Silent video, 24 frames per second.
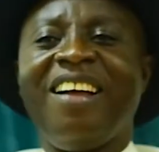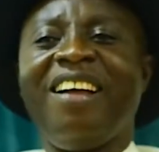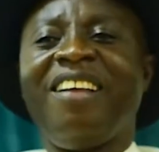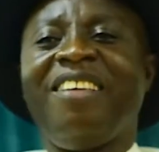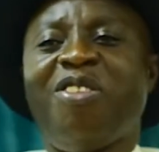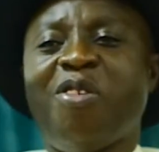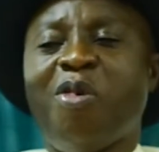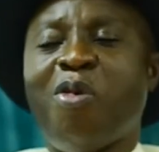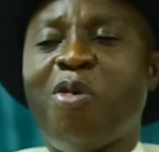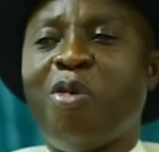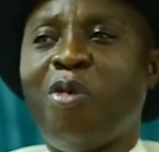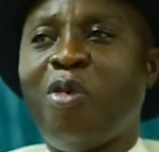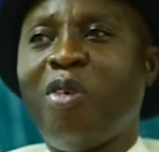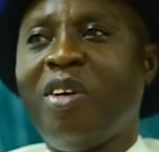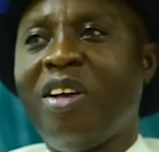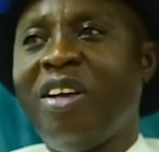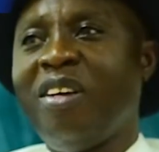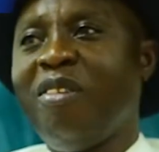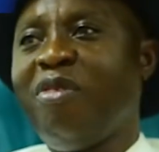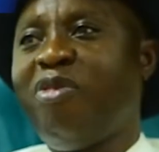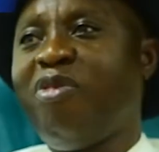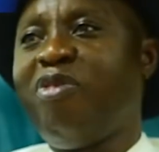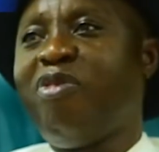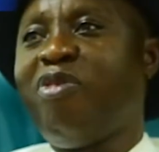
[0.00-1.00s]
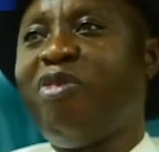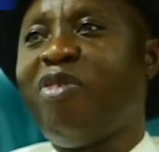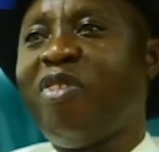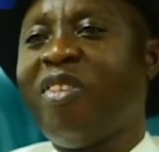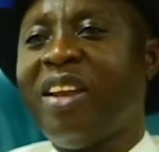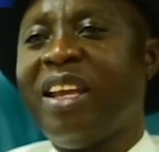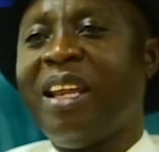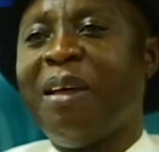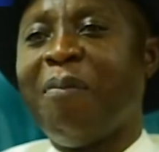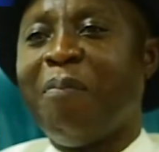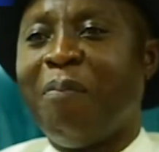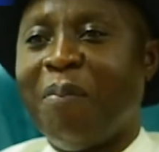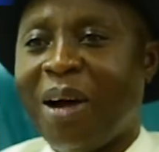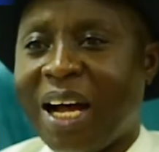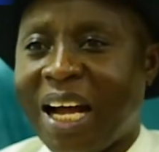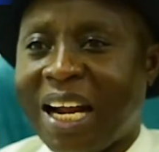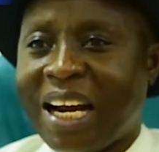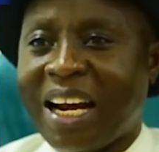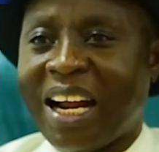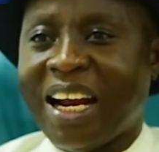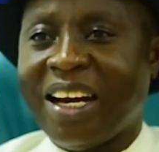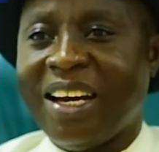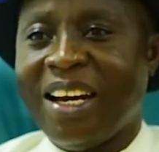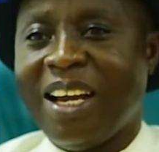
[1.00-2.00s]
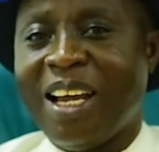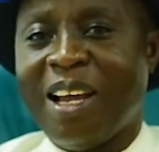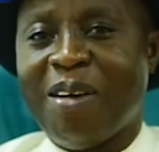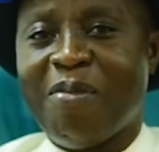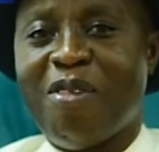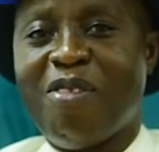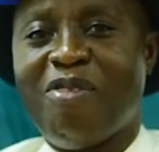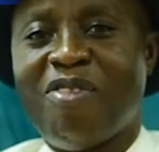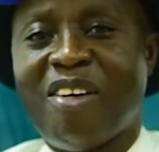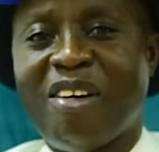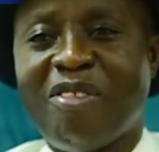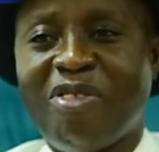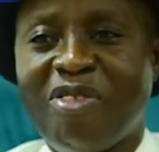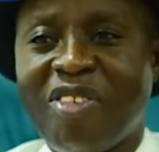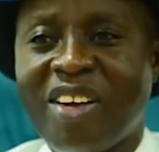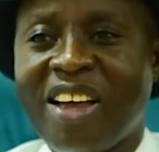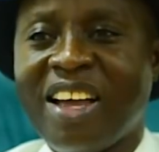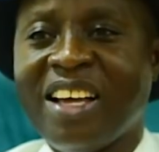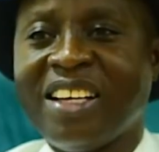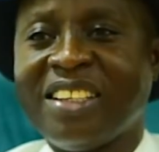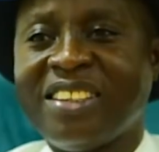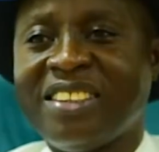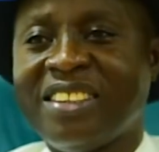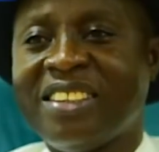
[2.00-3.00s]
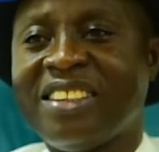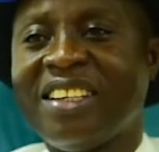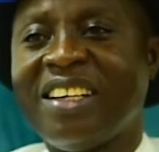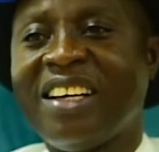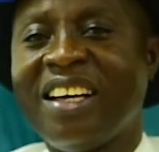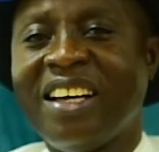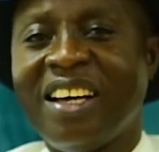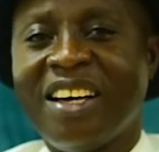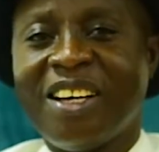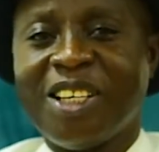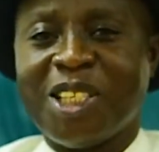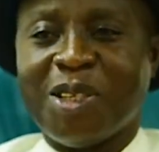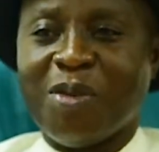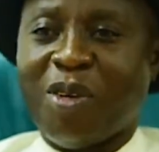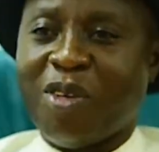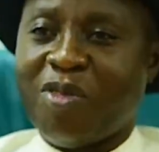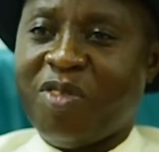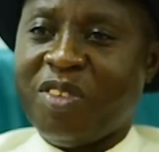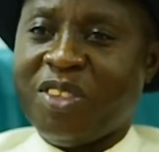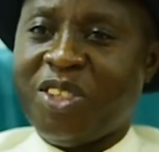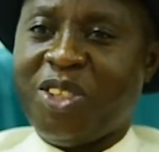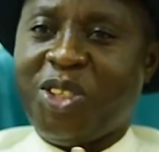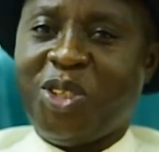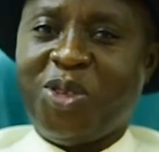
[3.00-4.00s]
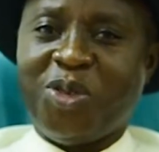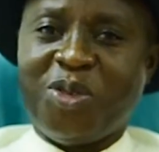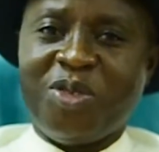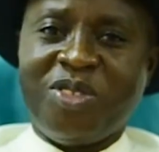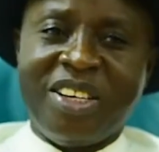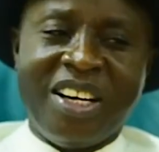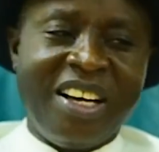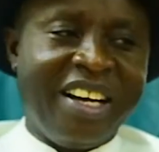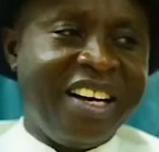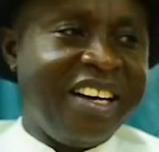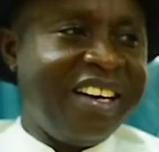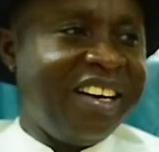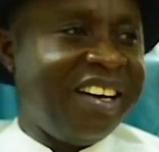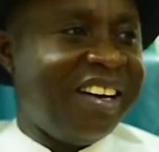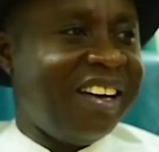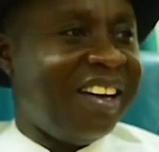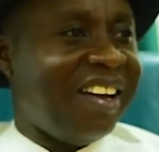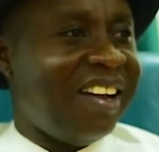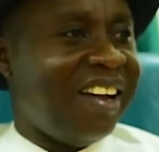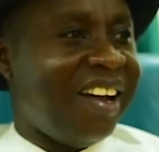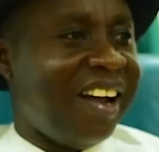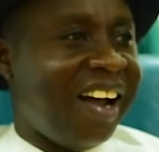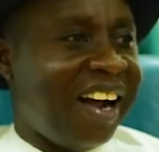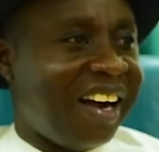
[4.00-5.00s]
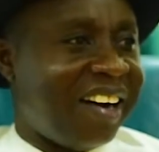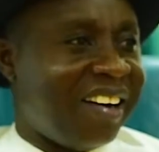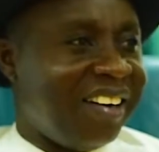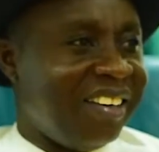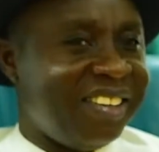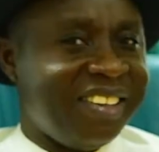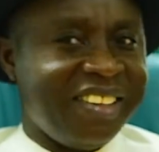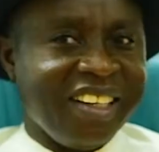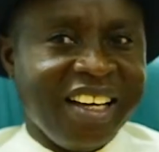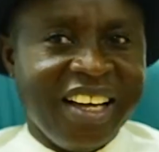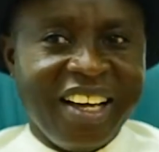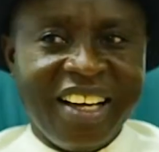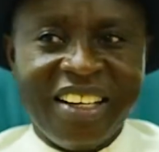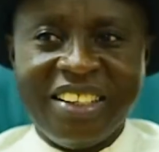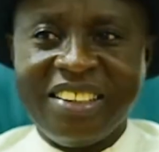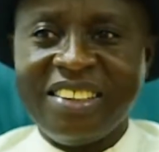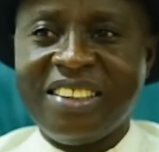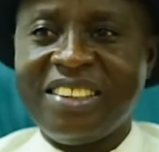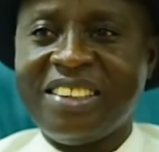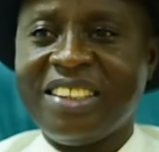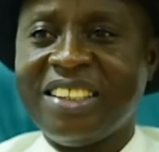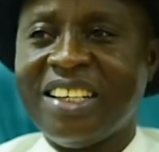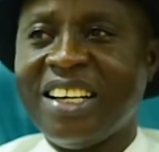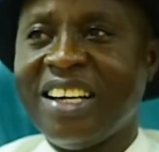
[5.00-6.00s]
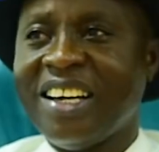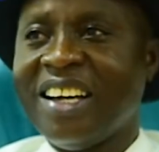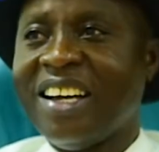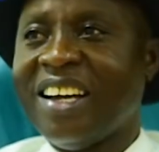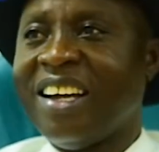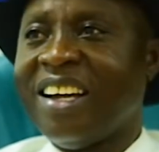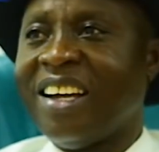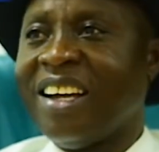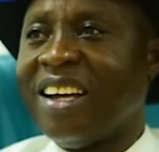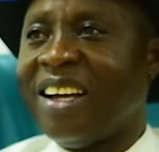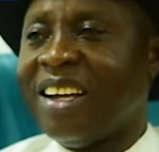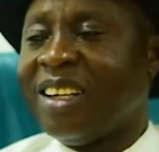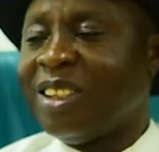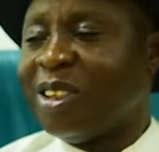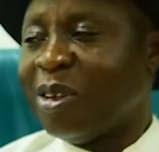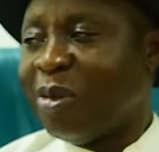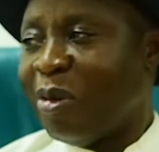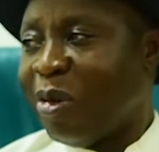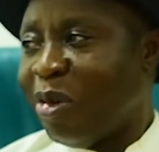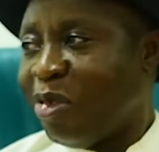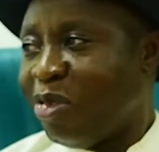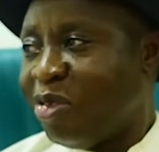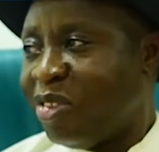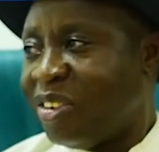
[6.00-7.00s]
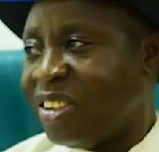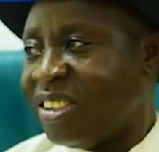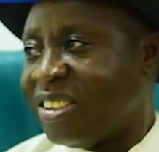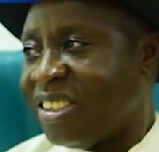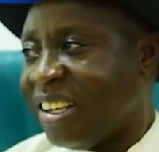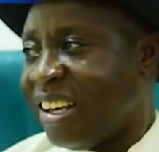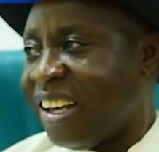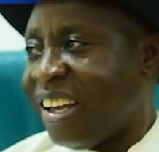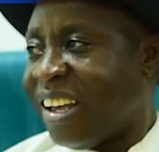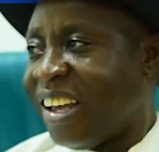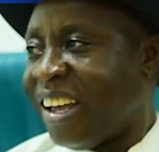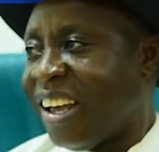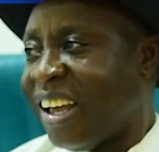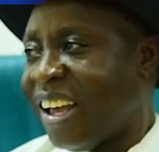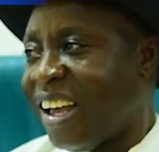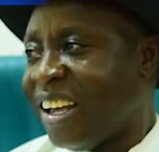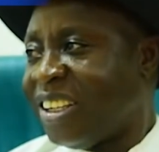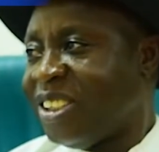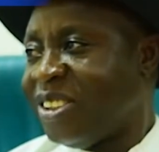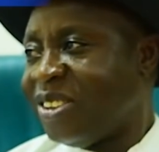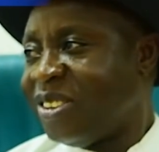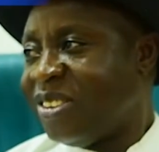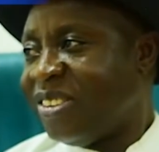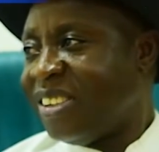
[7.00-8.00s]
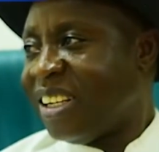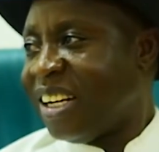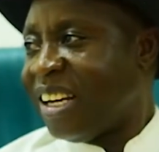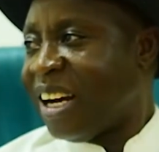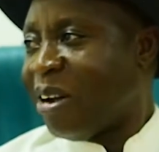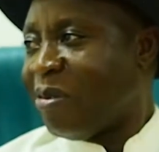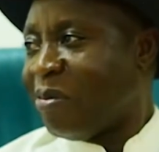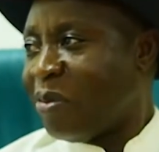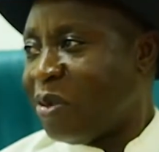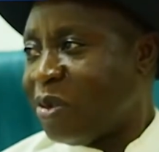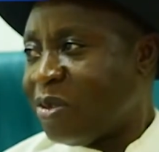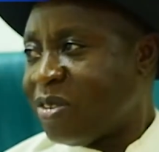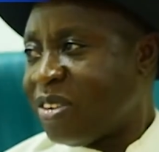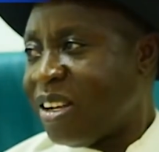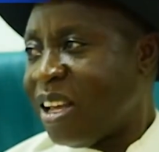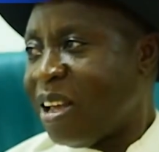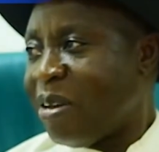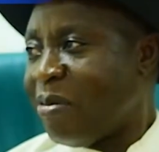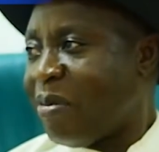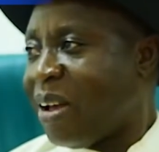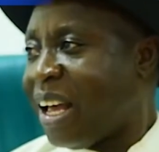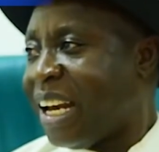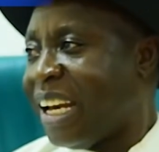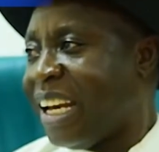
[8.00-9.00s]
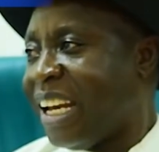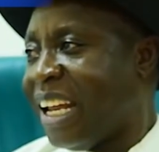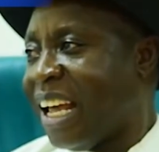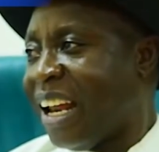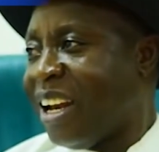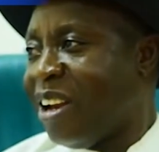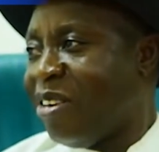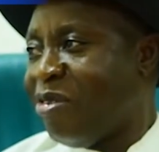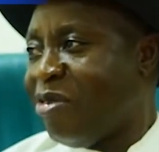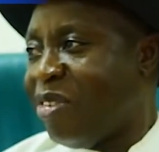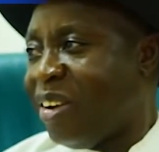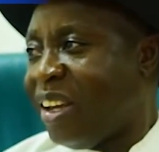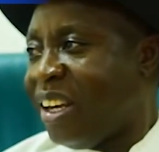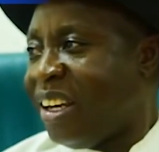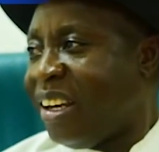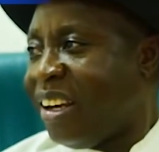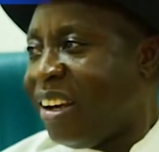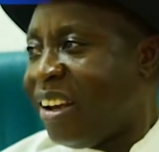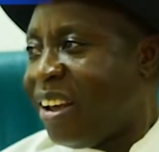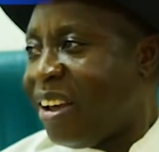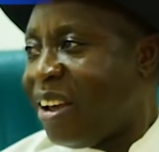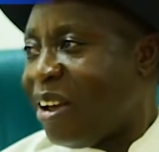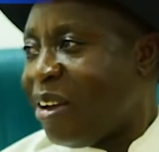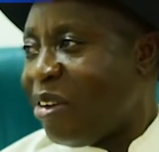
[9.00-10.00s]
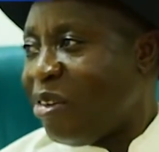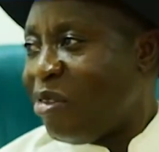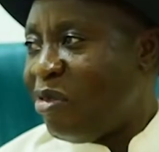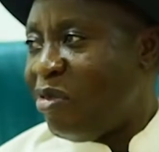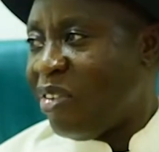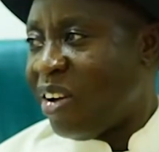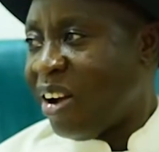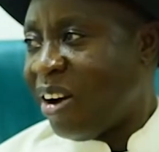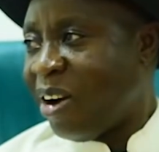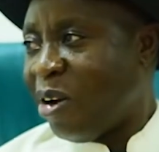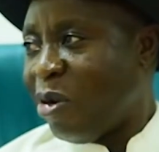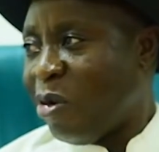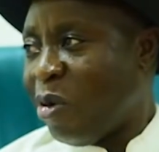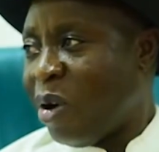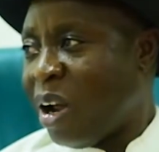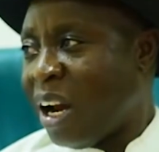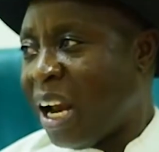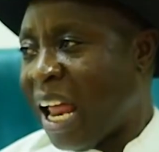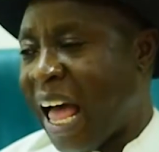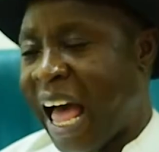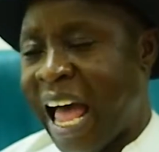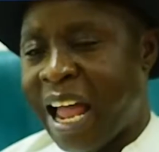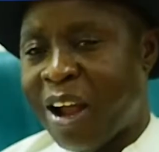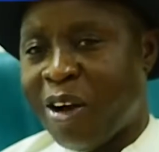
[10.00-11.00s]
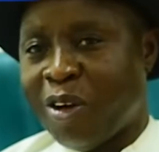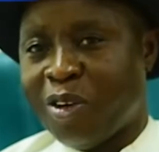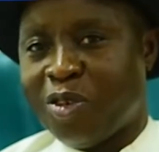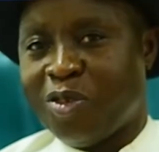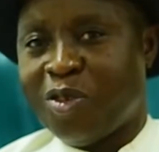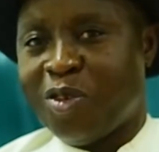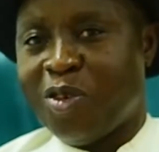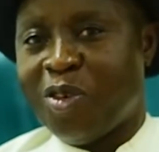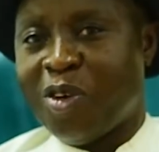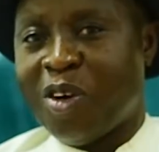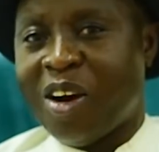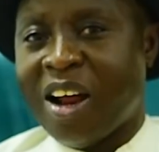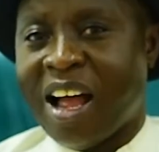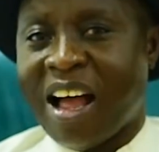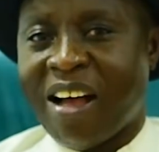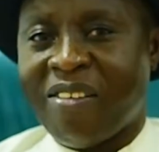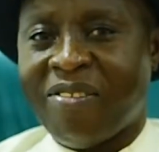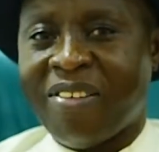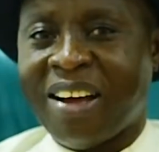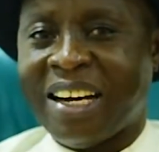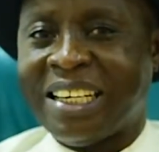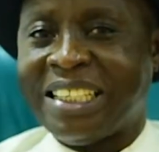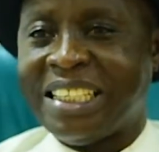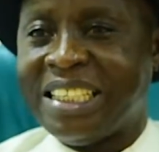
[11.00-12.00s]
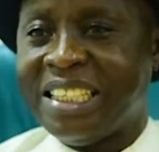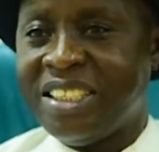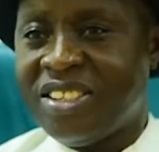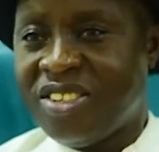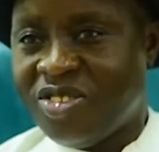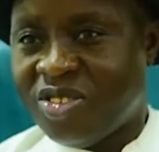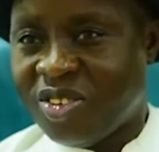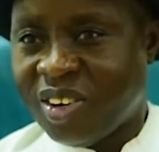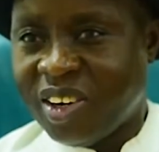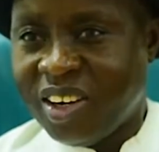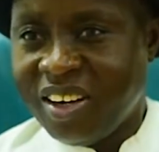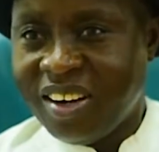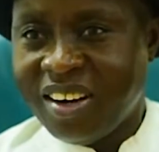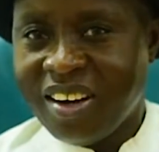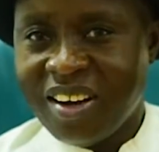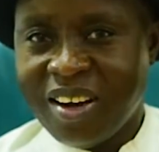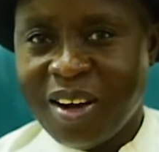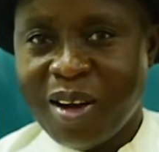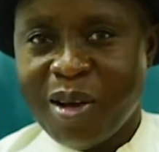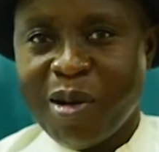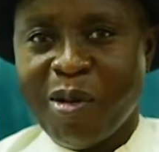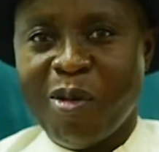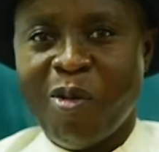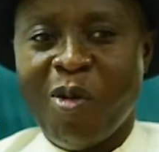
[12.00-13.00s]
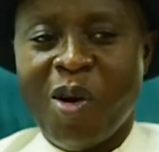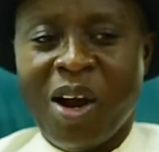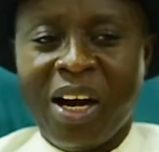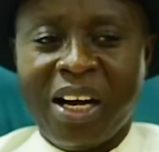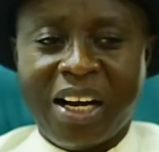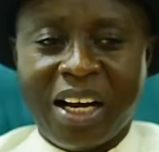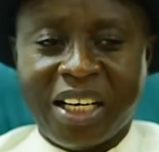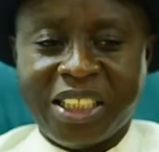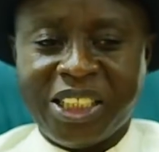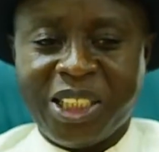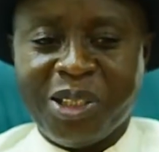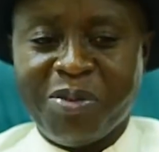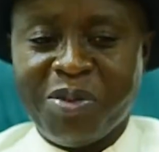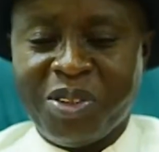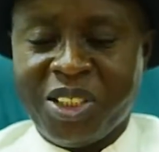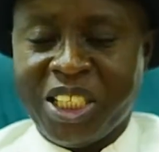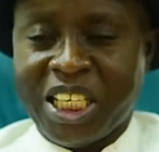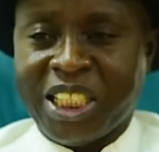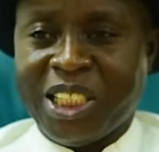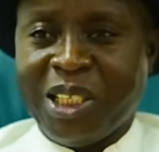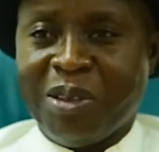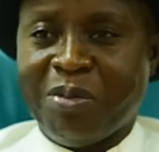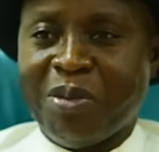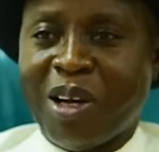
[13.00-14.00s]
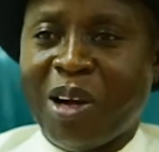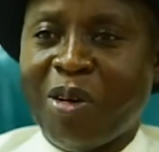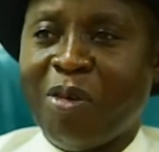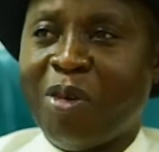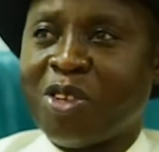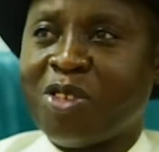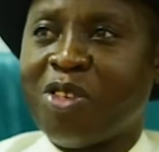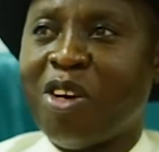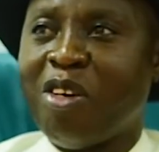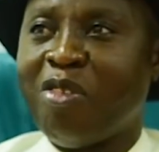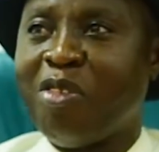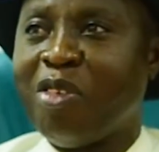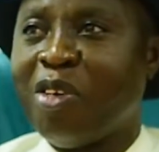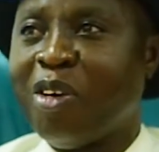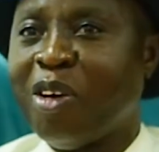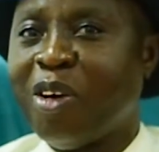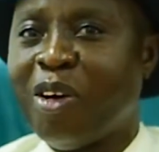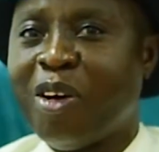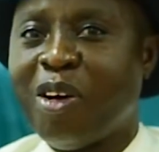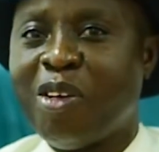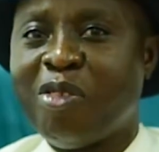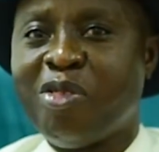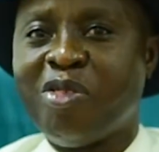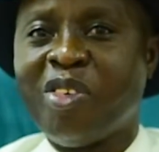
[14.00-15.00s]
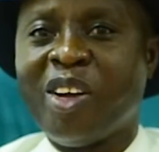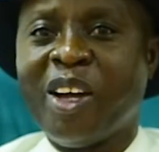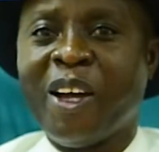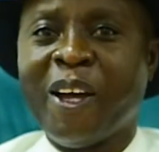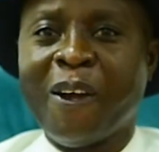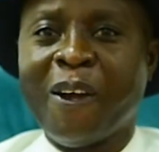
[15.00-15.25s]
So if the man at the helm of affairs, some of his children are Christians, some of his children are Muslim, and they are living very well. I also don't have an history when Kashim Shettima was governor of